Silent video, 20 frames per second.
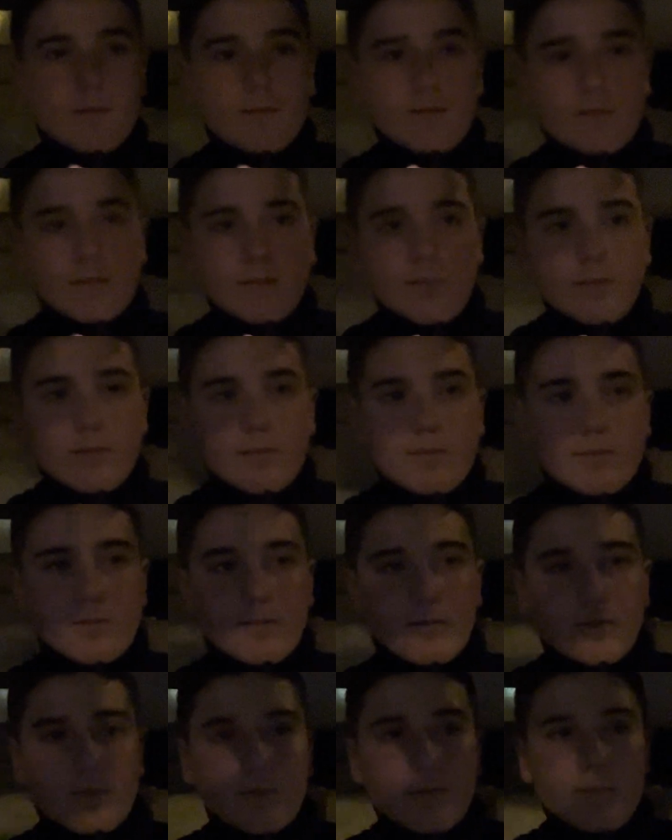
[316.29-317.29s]
the end of the
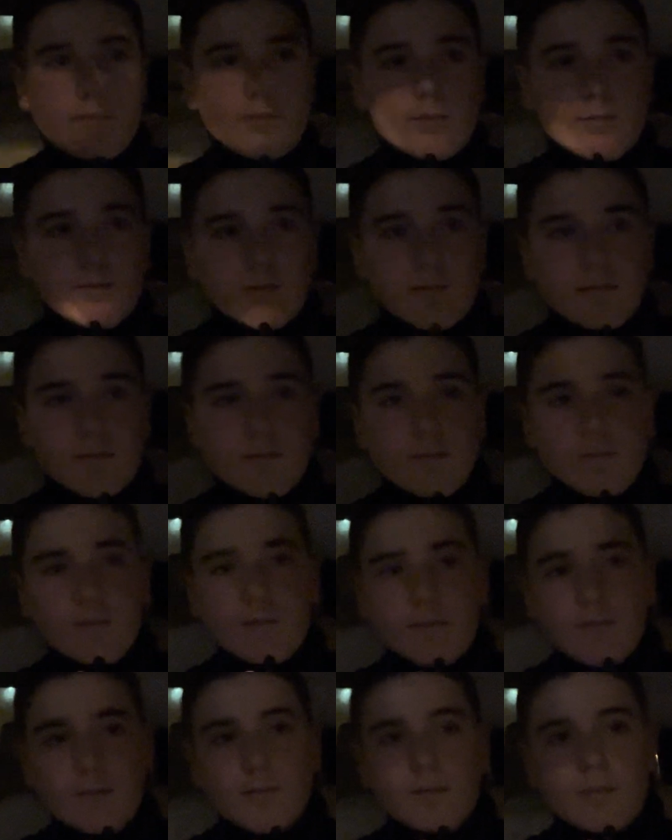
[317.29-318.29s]
game.
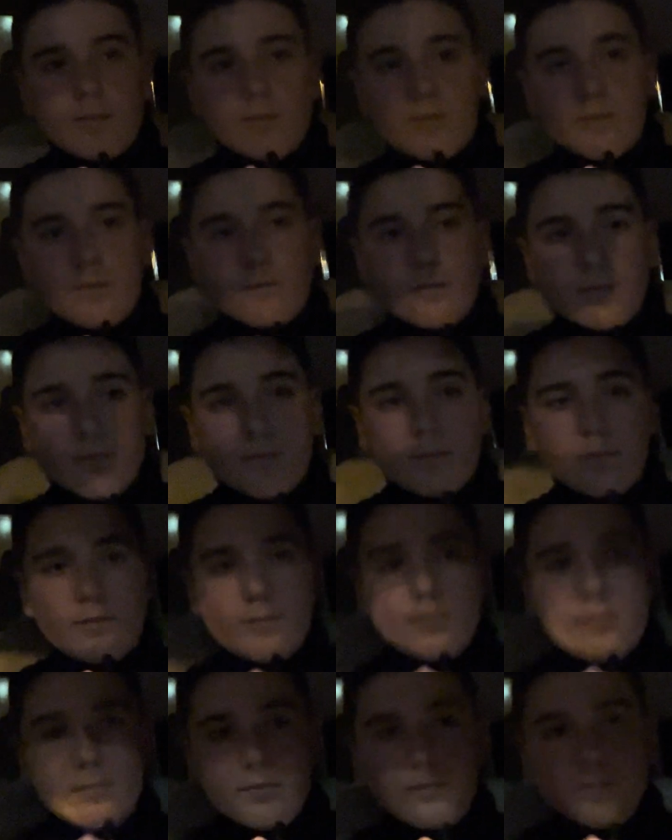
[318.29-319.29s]
We're
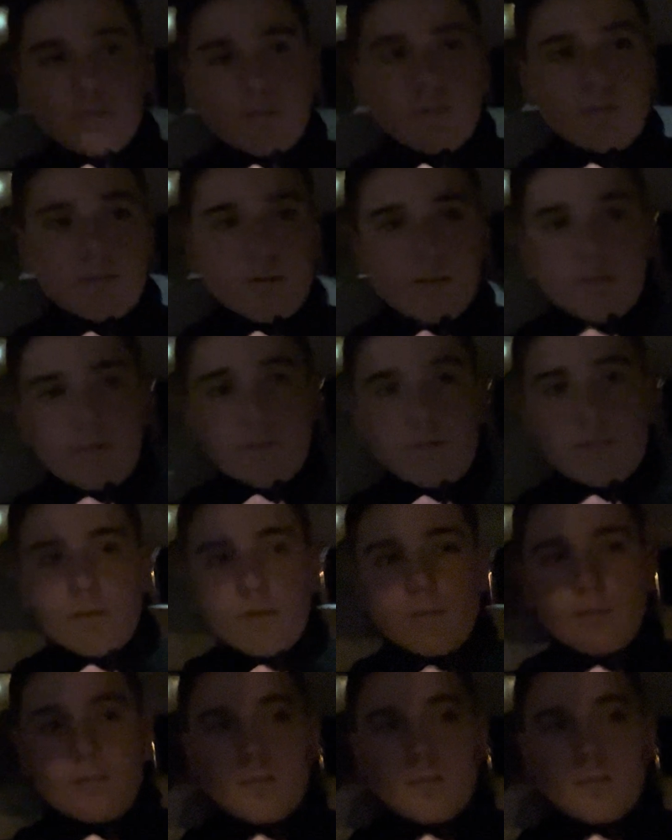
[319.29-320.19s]
pushing, Cooper's up front,